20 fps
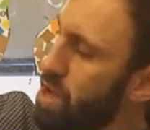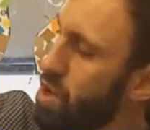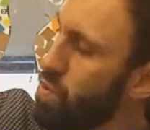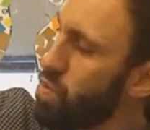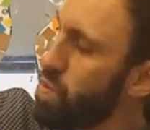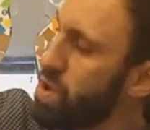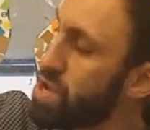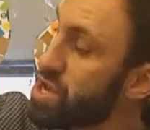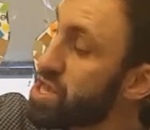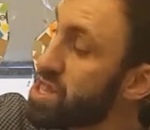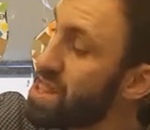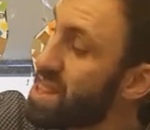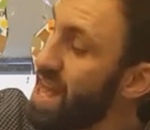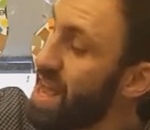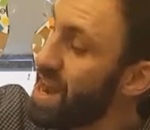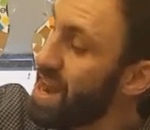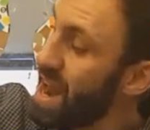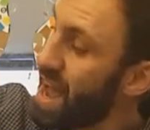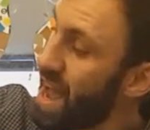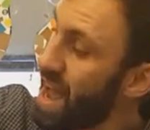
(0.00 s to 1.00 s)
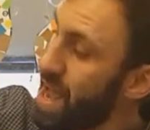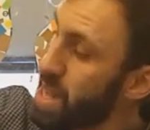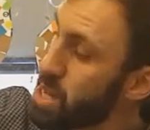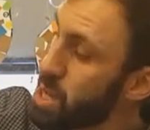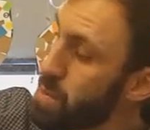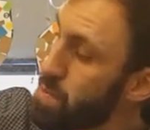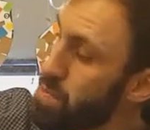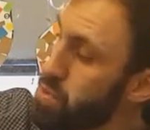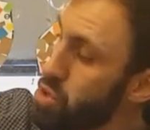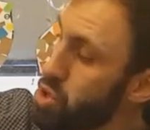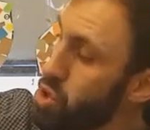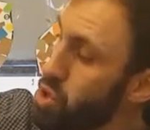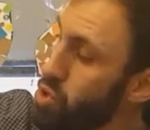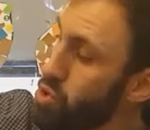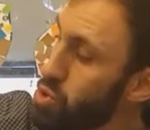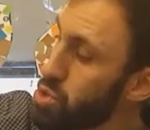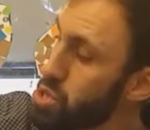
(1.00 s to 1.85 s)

which then has a blue